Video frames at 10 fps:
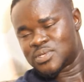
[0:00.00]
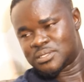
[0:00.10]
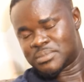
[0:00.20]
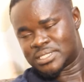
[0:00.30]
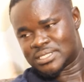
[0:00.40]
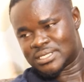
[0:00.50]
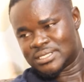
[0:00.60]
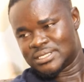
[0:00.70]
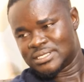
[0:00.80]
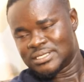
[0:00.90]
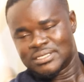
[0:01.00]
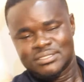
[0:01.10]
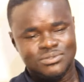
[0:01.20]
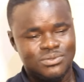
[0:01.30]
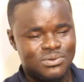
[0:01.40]
what must say?
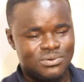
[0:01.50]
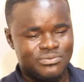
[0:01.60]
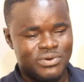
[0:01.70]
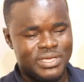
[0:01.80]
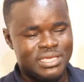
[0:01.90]
So for